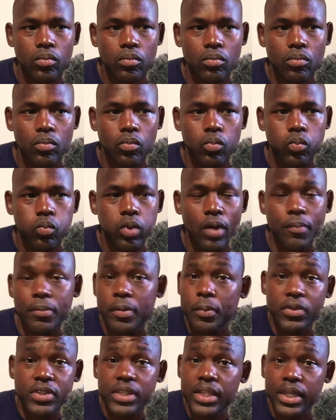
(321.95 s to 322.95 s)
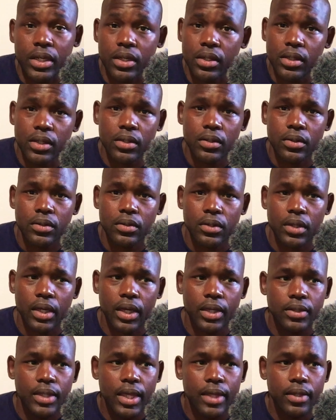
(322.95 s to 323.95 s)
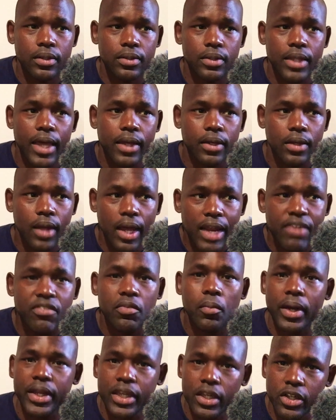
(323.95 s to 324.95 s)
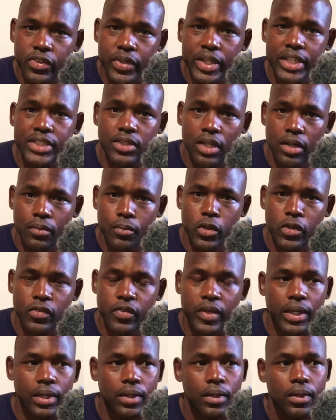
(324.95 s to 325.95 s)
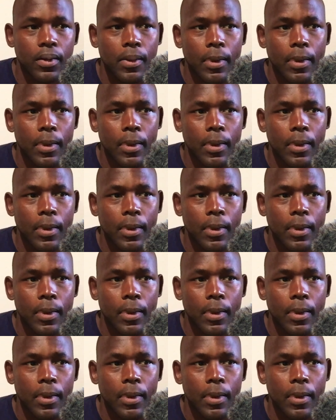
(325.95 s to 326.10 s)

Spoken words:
what people think, and that not everybody agrees on a movie.